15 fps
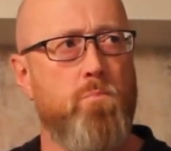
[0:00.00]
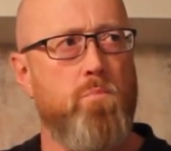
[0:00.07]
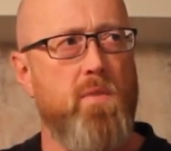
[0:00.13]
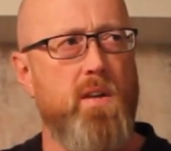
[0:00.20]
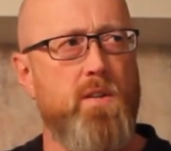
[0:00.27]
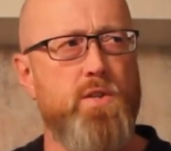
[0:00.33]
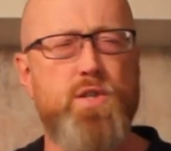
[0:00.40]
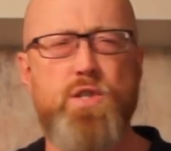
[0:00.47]

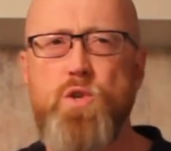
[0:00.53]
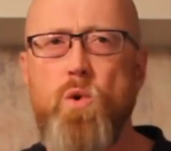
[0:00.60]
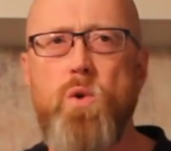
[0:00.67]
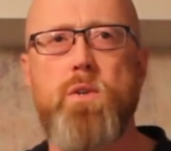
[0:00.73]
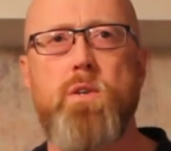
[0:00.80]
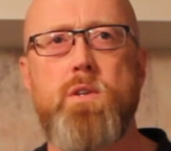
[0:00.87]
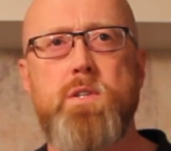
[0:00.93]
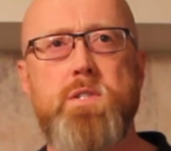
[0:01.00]

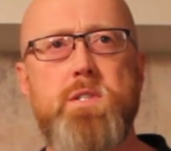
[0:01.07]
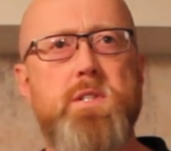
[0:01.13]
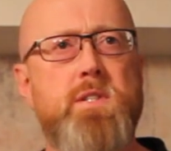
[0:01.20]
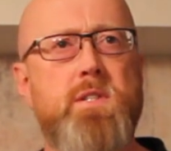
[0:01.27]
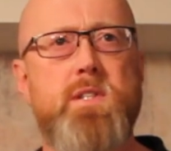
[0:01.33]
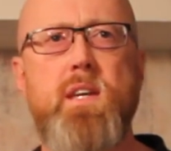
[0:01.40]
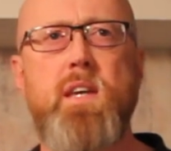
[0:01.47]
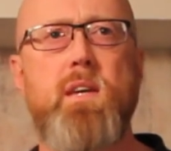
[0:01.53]
saltness, the
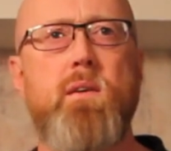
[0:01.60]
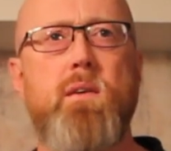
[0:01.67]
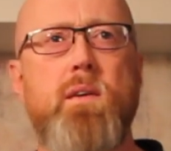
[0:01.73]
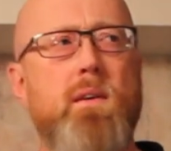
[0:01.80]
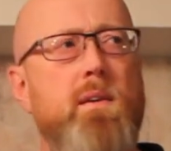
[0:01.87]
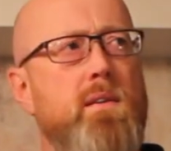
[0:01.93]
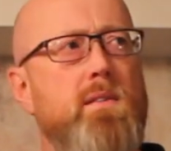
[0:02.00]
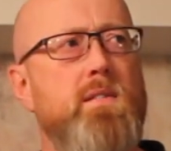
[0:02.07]

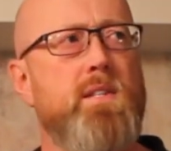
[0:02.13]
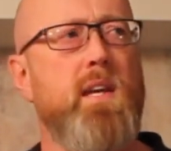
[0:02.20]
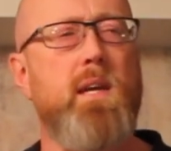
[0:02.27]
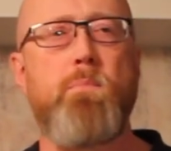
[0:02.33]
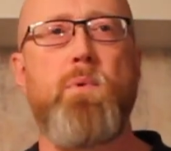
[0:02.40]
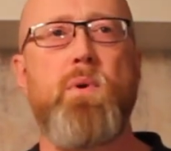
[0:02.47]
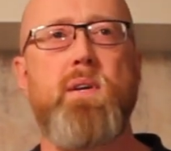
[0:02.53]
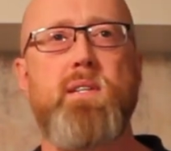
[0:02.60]

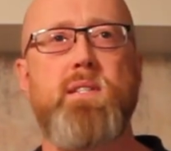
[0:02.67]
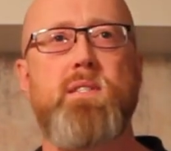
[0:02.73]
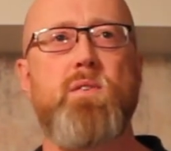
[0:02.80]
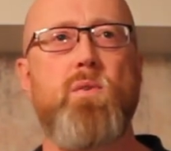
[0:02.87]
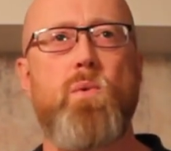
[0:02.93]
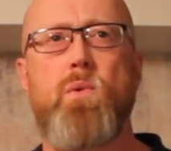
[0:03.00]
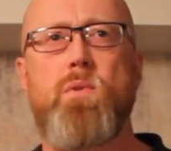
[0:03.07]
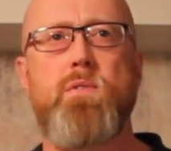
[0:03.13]
sea breeze
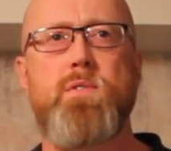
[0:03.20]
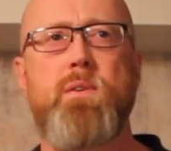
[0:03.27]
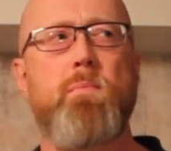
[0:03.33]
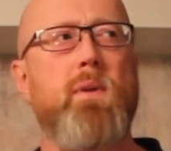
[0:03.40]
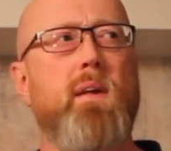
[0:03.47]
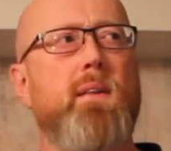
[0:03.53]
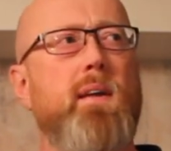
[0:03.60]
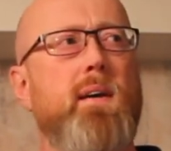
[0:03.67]
or
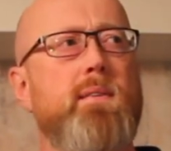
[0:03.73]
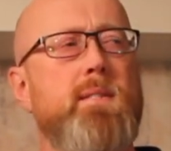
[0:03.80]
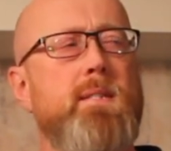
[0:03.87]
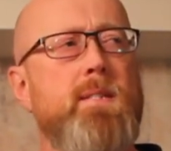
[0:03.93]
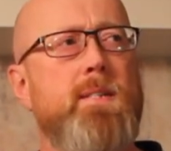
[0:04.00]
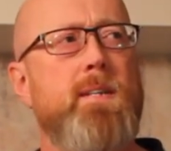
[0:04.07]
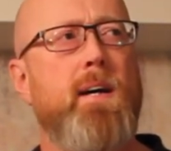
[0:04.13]
something like that,